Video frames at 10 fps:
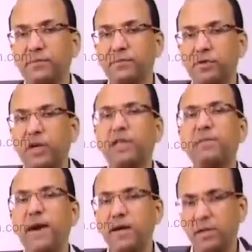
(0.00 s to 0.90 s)

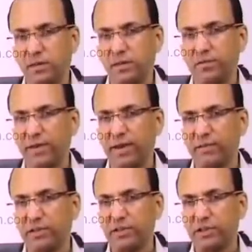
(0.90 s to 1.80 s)
trigeminal we have
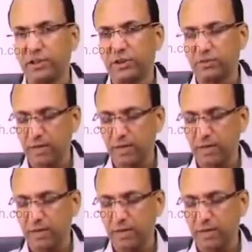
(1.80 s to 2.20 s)
discussed.